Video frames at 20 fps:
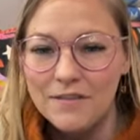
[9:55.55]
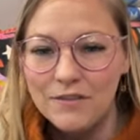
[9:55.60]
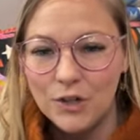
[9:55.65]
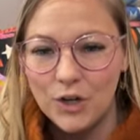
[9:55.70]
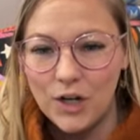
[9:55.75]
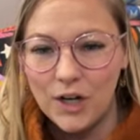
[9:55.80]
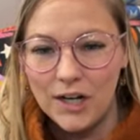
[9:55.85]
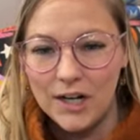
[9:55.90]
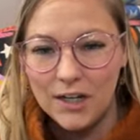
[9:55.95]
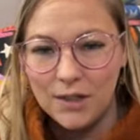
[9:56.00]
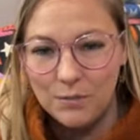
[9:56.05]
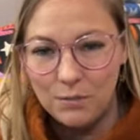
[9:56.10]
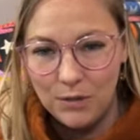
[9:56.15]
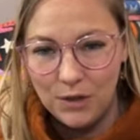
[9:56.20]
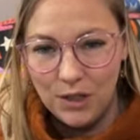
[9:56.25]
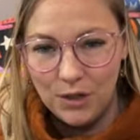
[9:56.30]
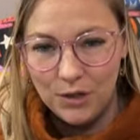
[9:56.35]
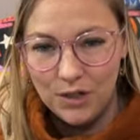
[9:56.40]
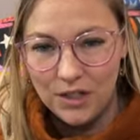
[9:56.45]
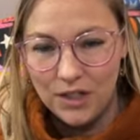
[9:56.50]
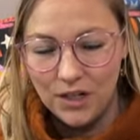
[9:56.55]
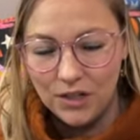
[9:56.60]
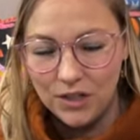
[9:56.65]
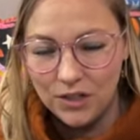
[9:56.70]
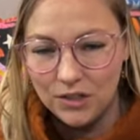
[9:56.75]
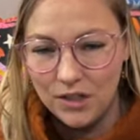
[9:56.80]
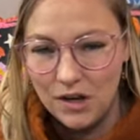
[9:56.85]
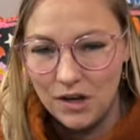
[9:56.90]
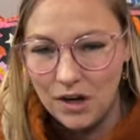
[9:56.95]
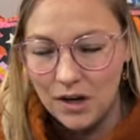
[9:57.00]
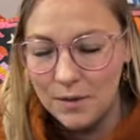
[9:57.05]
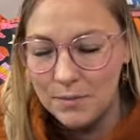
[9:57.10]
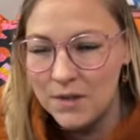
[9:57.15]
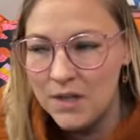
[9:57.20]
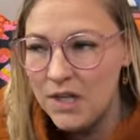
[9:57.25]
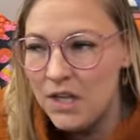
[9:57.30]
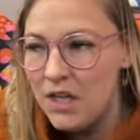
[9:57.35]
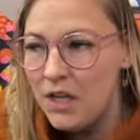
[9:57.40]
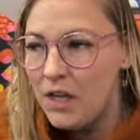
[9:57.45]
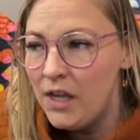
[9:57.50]
if you're gonna load it on your long arm.
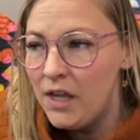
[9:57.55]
